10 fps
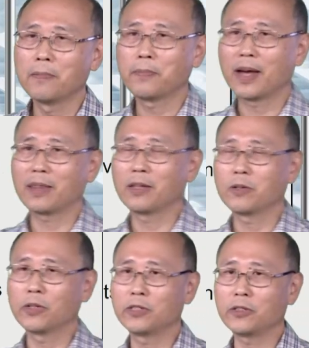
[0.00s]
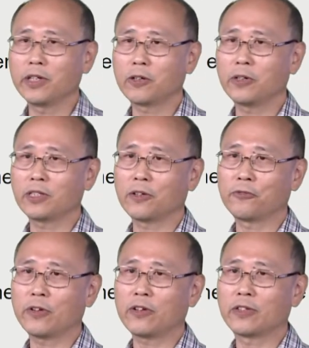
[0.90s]
But when you increase the
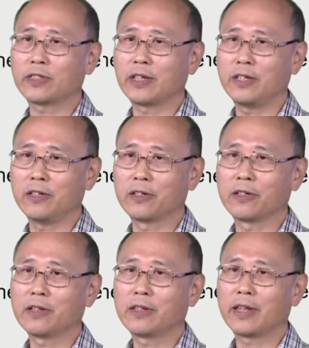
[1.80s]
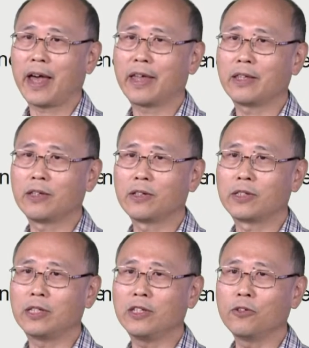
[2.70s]
frequency here, then your
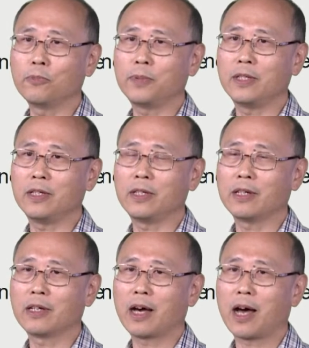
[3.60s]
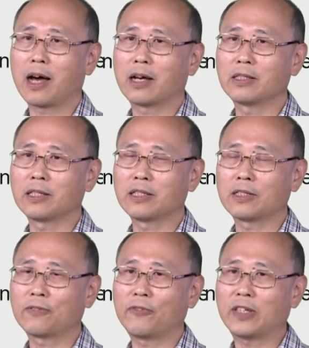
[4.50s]
DUP, this
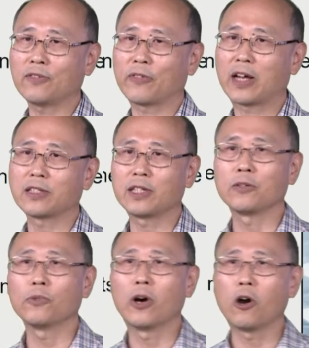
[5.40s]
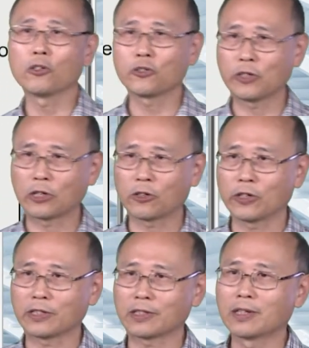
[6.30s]
phase velocity, will also
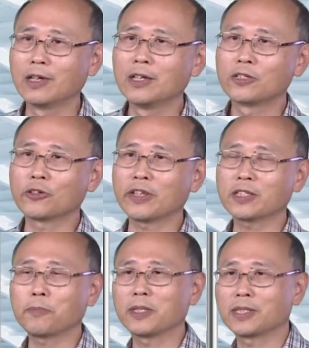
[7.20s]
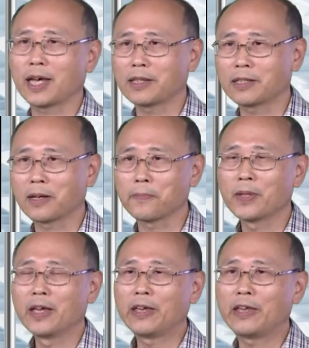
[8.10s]
increase. So this means that
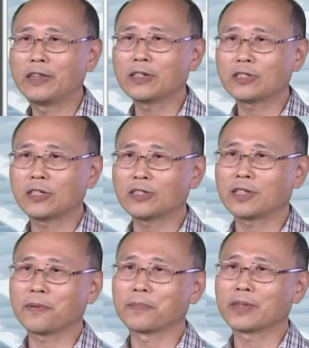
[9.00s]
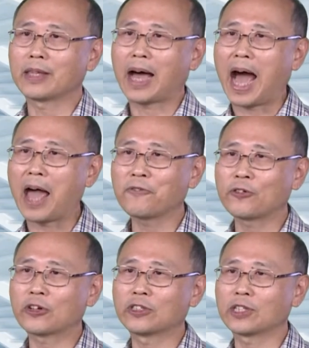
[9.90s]
in this system, the high
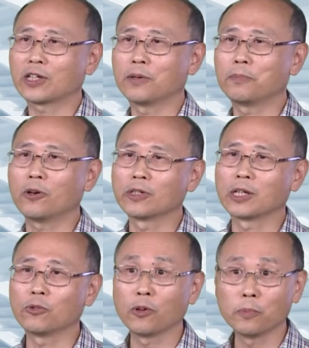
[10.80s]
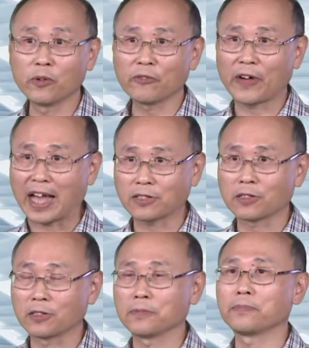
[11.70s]
frequency component will move
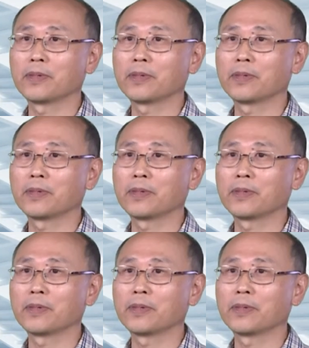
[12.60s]
faster.